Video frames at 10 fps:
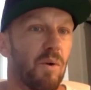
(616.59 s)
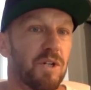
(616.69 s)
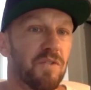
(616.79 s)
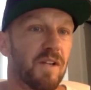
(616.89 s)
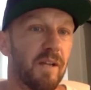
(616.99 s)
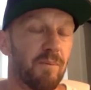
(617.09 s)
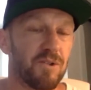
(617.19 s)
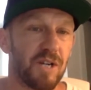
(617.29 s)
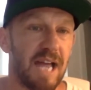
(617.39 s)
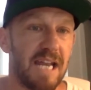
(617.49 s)
which of the
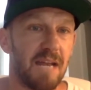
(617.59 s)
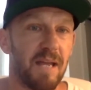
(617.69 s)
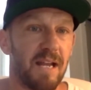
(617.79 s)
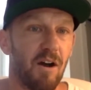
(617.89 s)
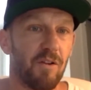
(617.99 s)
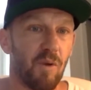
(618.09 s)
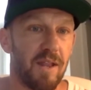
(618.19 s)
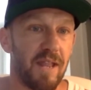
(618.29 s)
Clippers are gonna end up getting all the run.